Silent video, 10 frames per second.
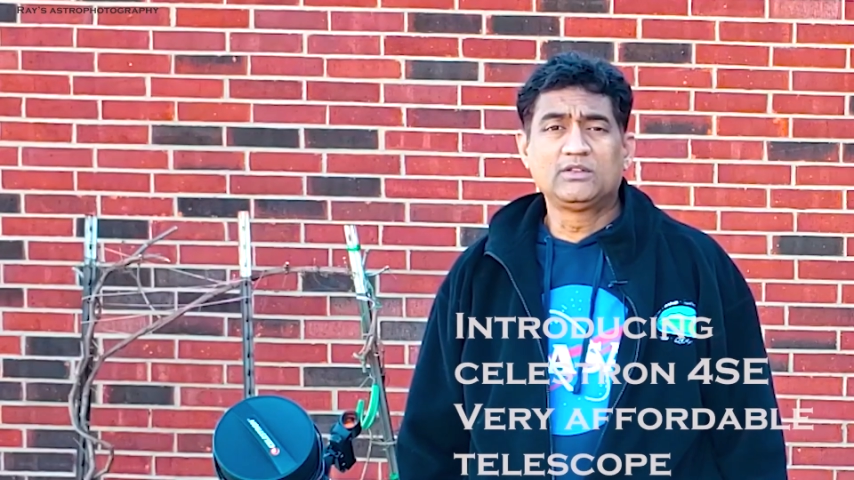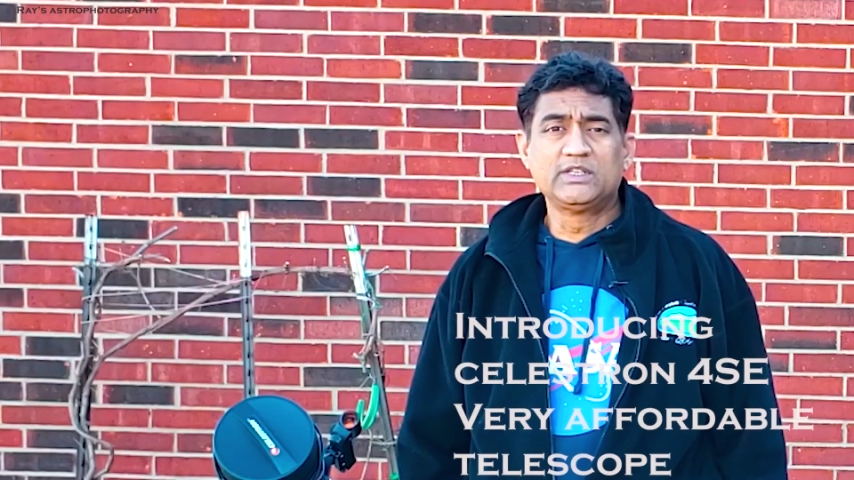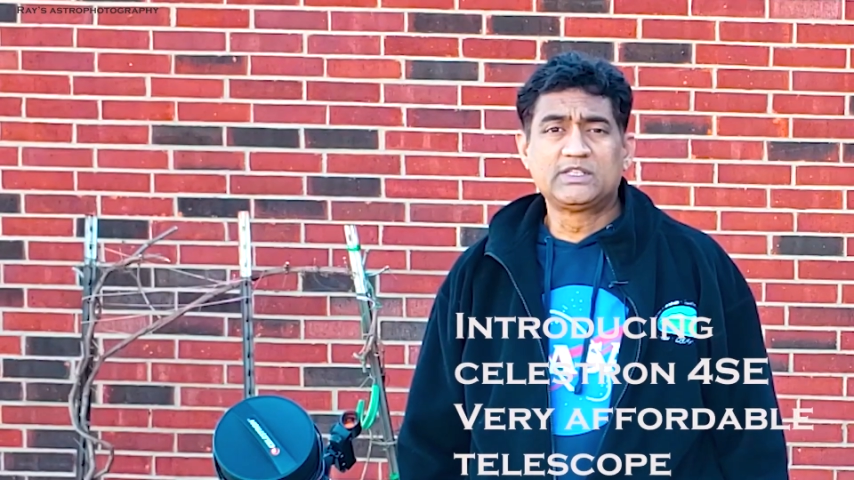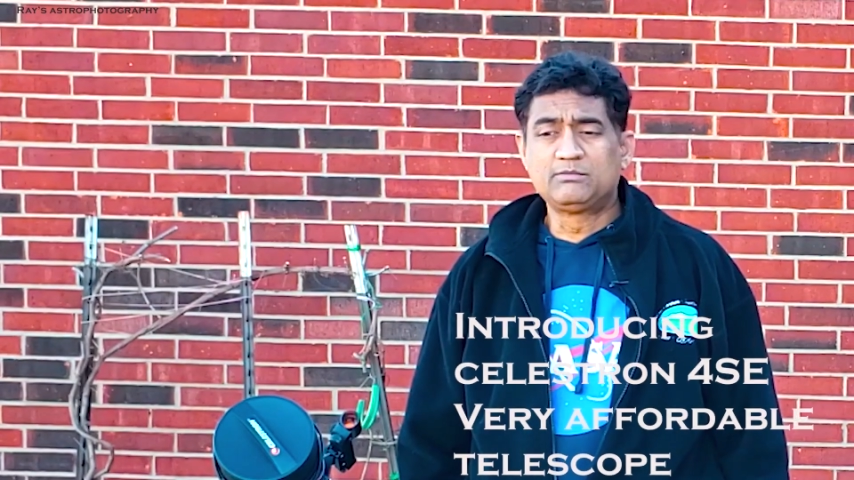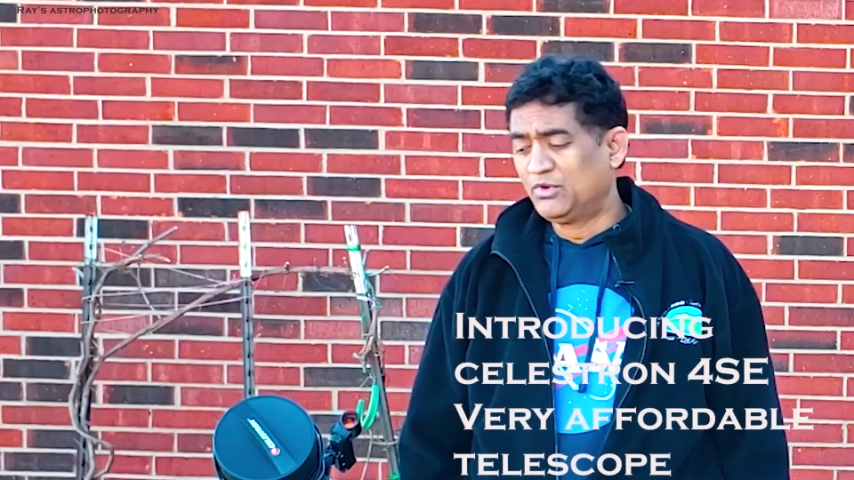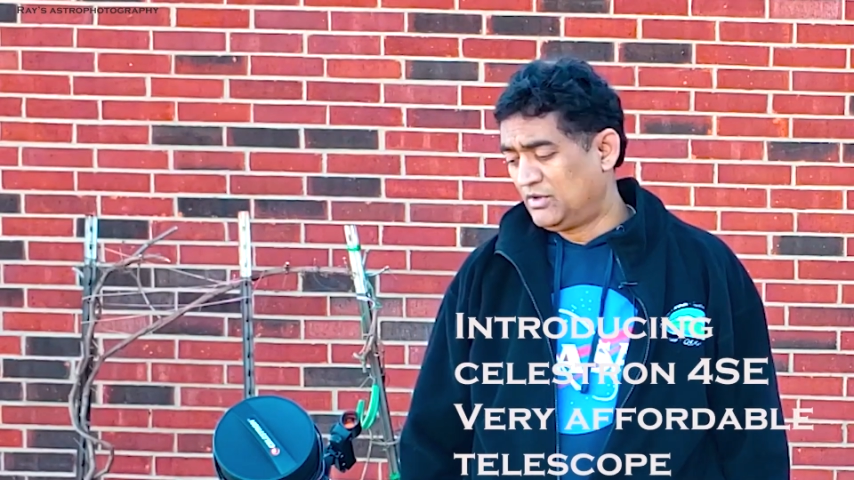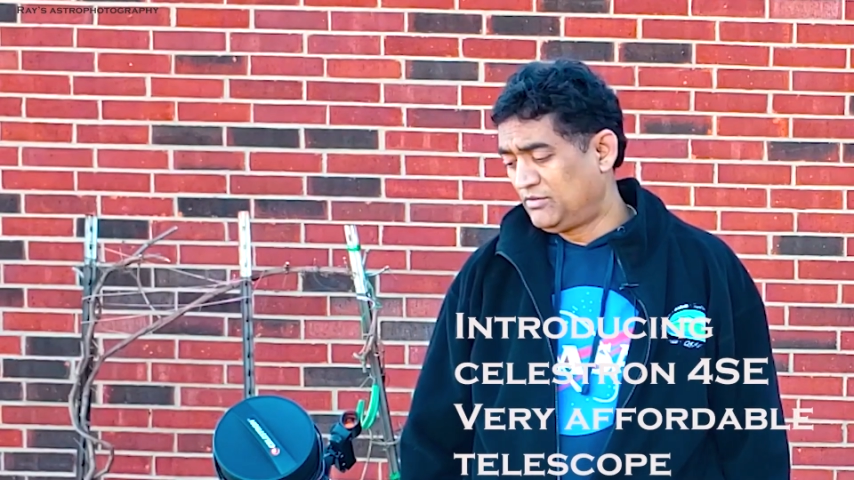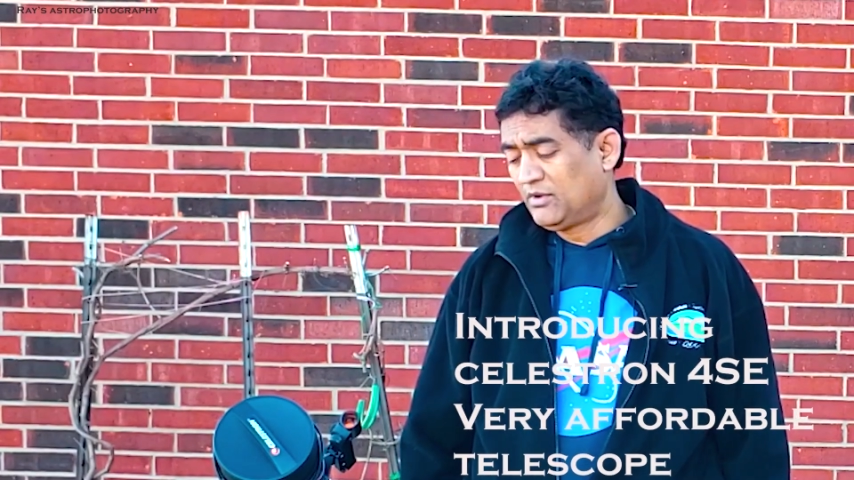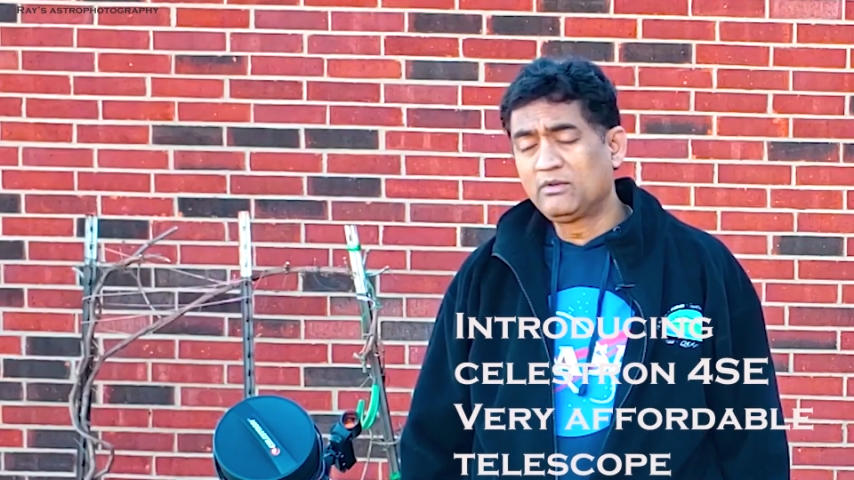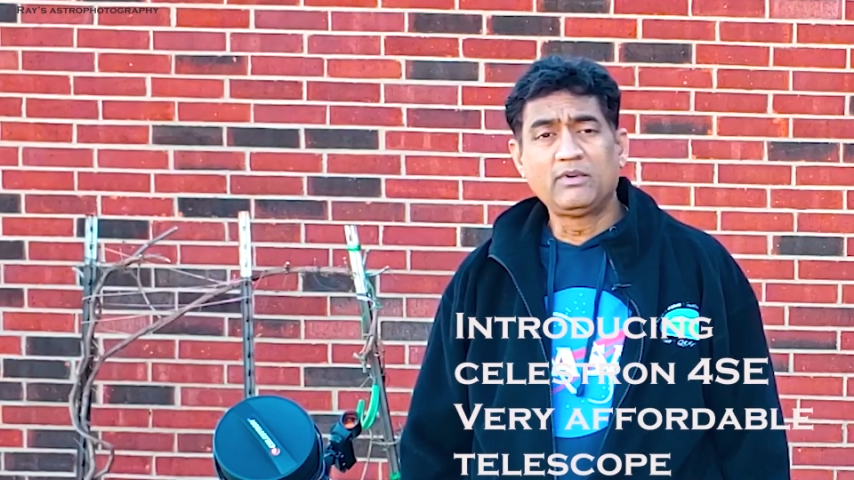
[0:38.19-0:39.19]
this
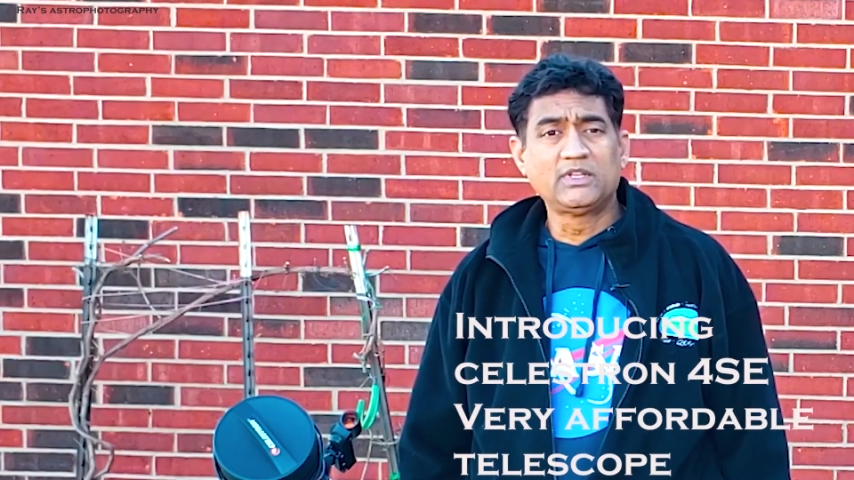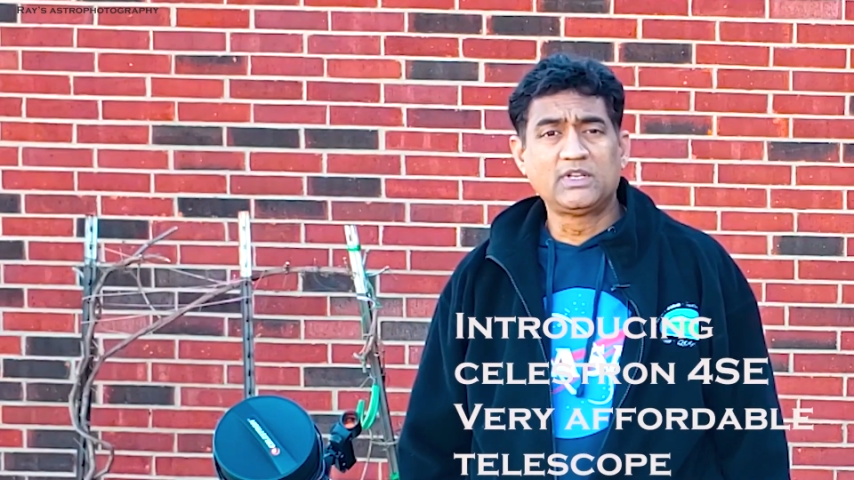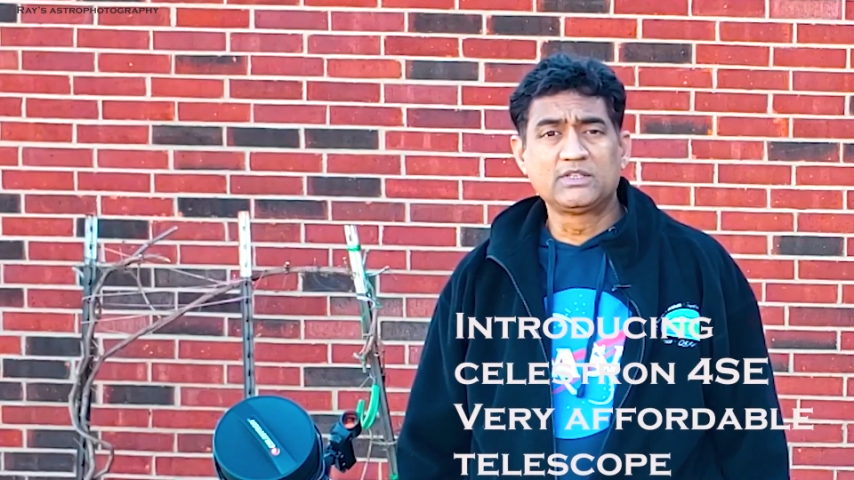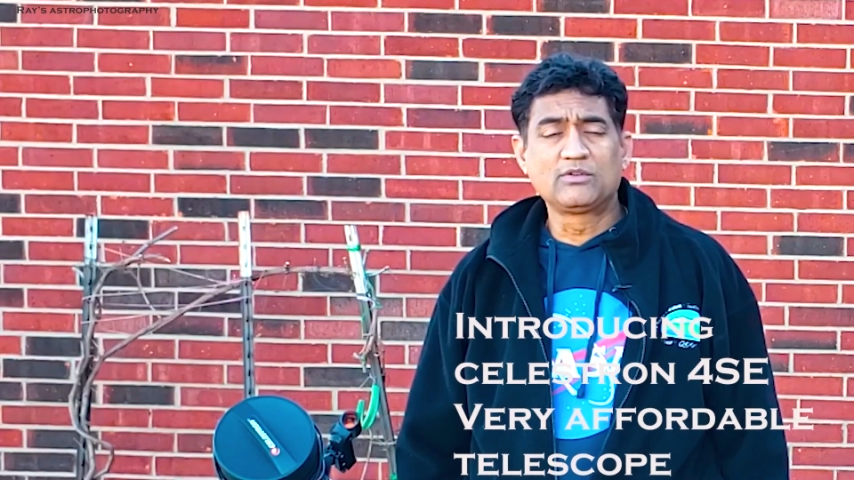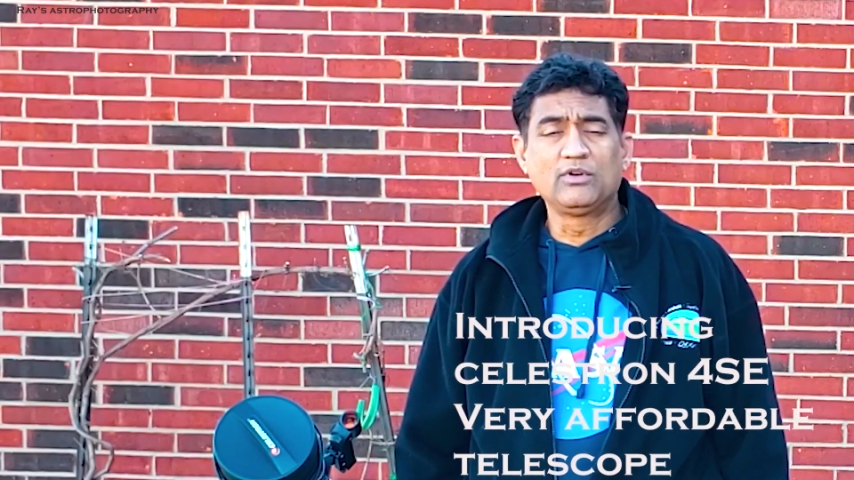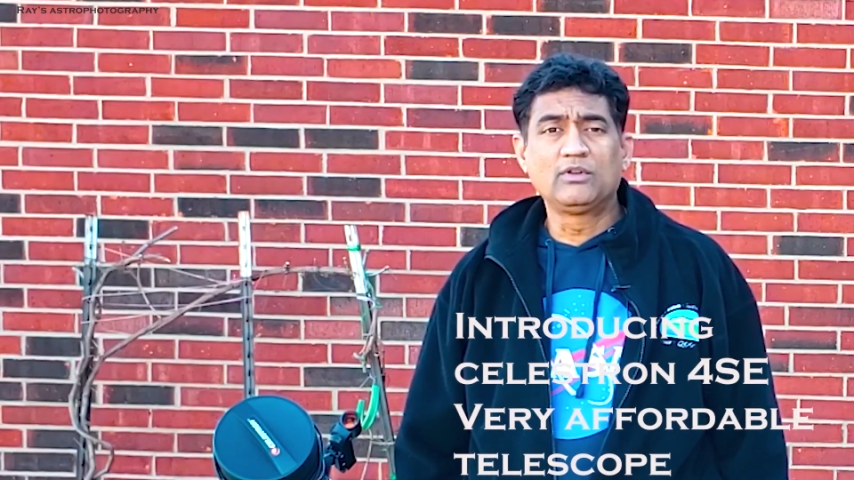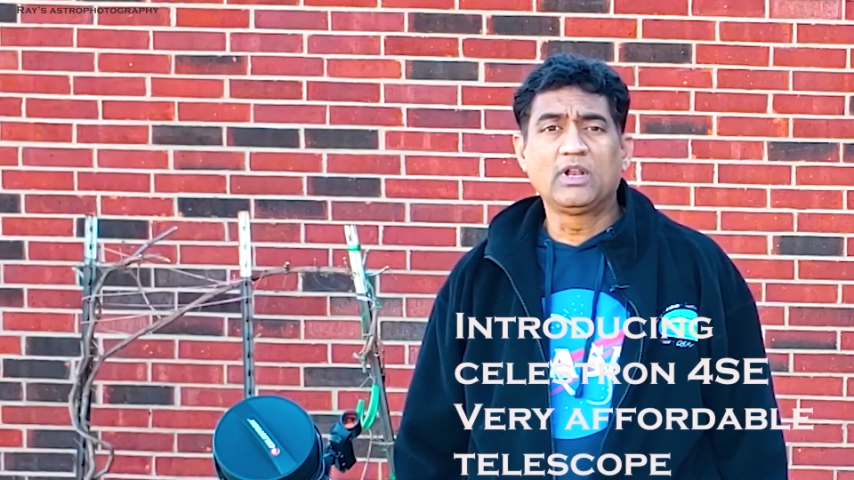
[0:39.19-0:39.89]
beautiful weather is going